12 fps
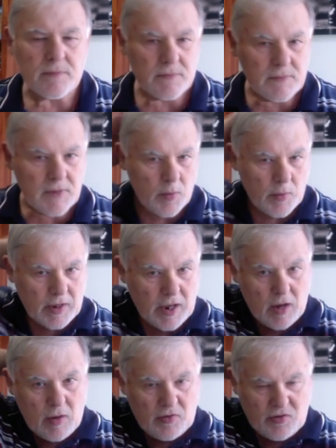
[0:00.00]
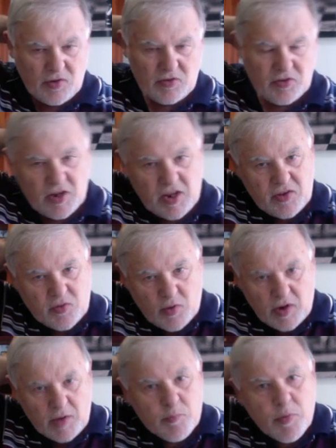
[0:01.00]
There we go. So
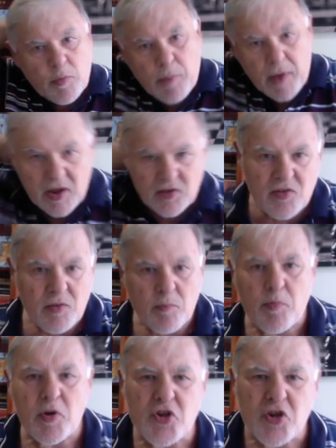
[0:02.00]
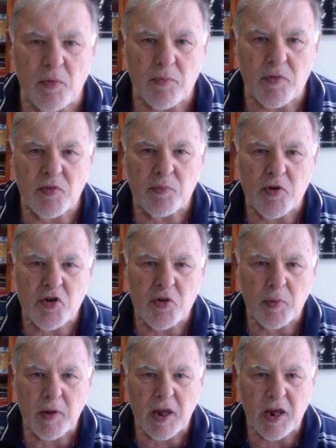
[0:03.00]
D3 prepares the bishop, this bishop
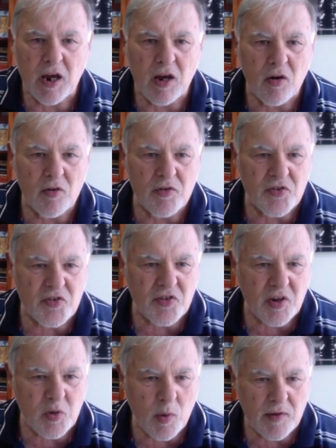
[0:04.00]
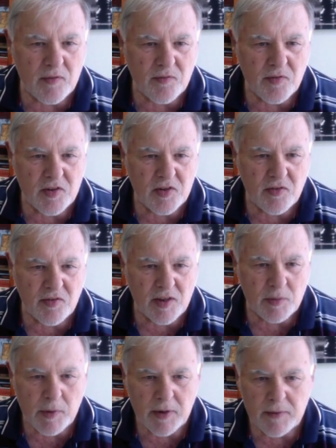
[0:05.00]
here, on C1 for
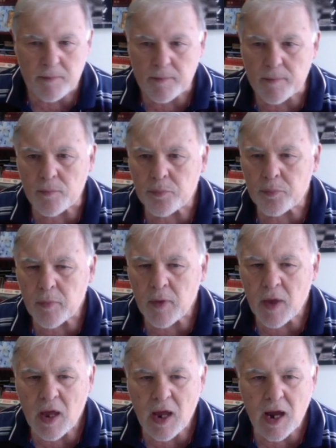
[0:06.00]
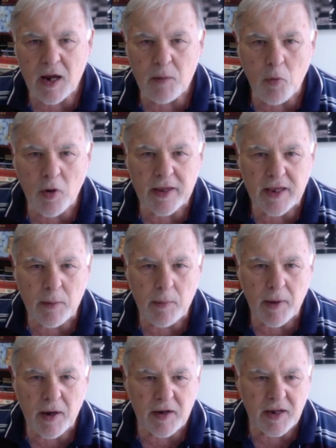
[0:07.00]
development. And it might come
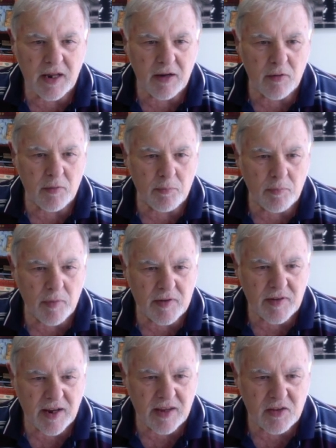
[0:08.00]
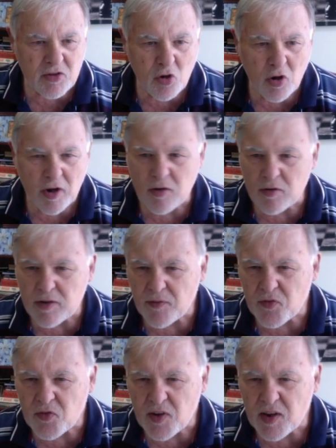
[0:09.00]
out here and attack the knight on
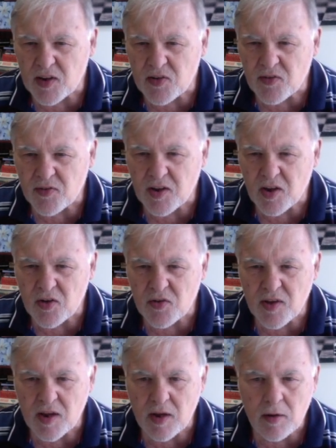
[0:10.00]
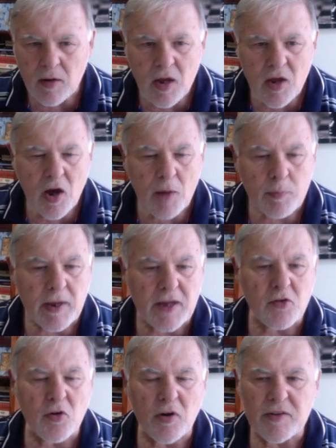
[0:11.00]
F6 if it goes there. I played
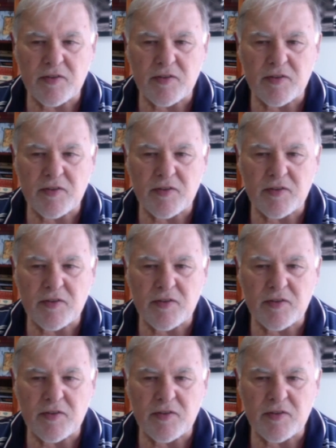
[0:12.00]
knight to F6.